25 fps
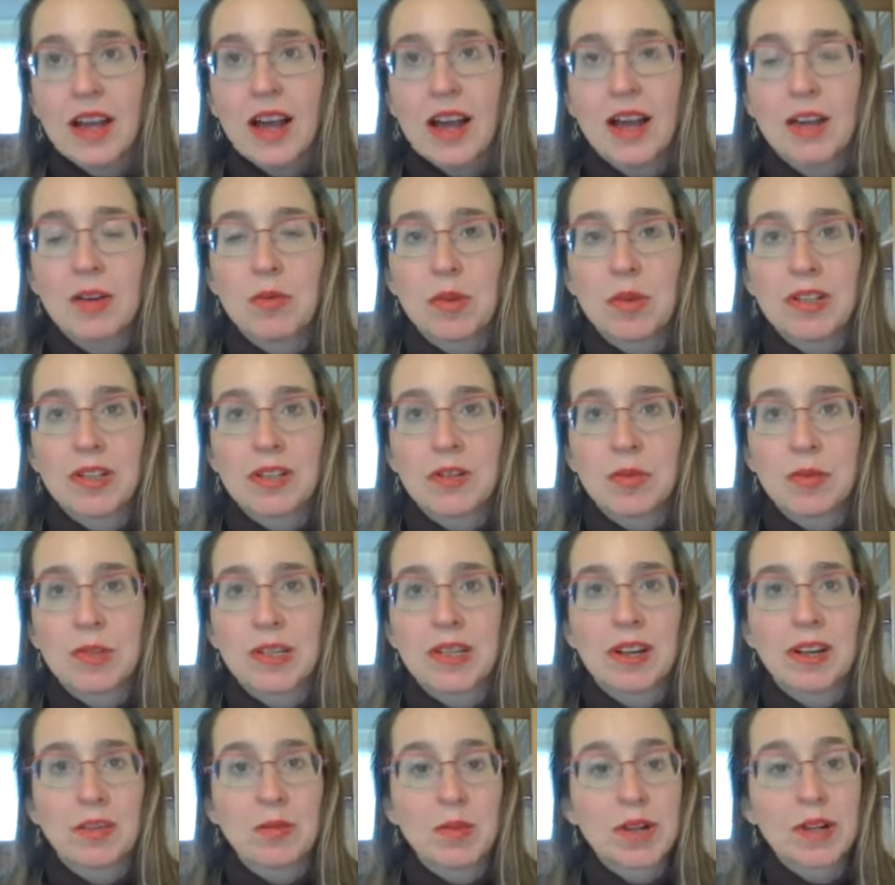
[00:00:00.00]
I worked with
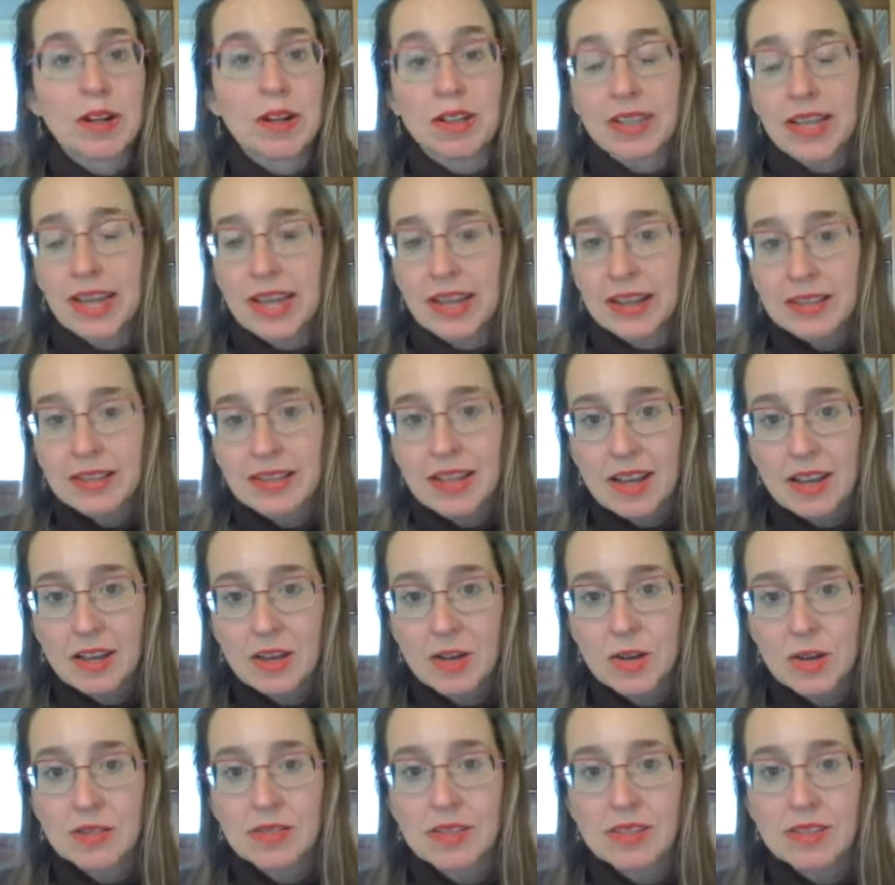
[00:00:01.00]
another one called Hands
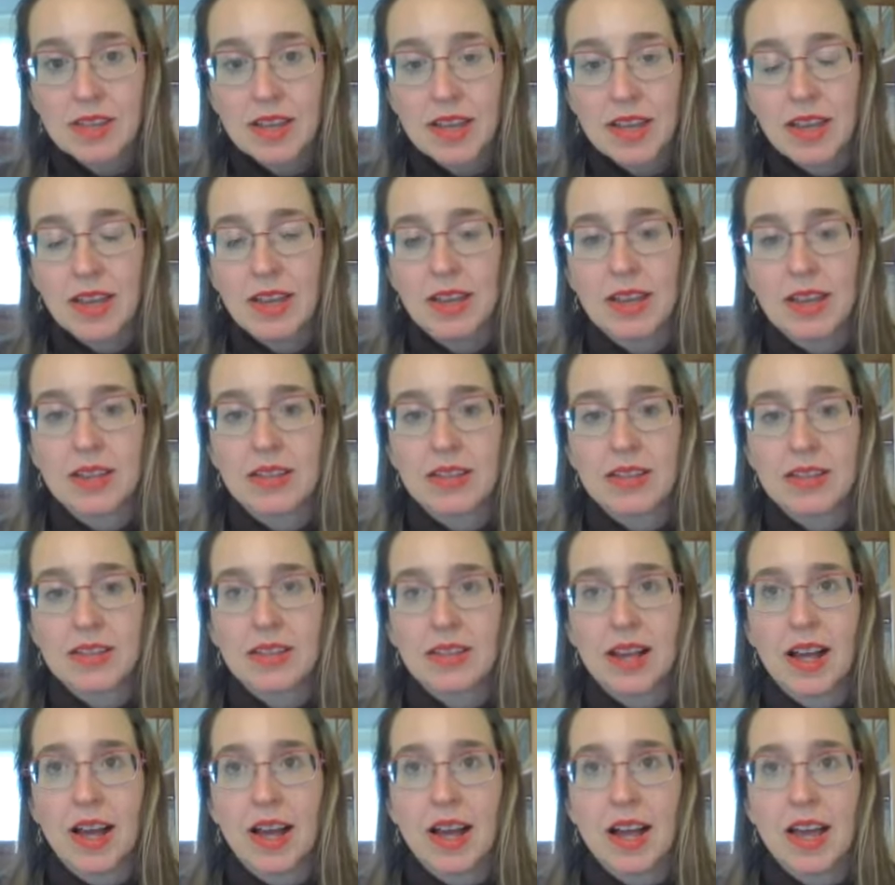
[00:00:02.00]
House. And
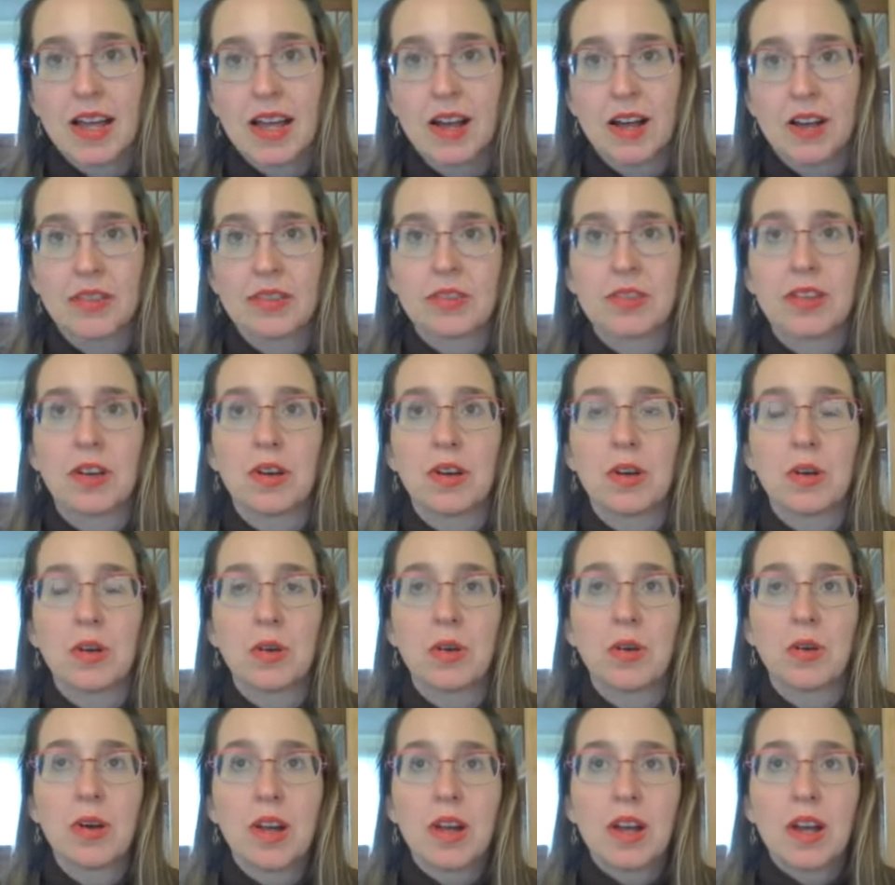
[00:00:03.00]
I also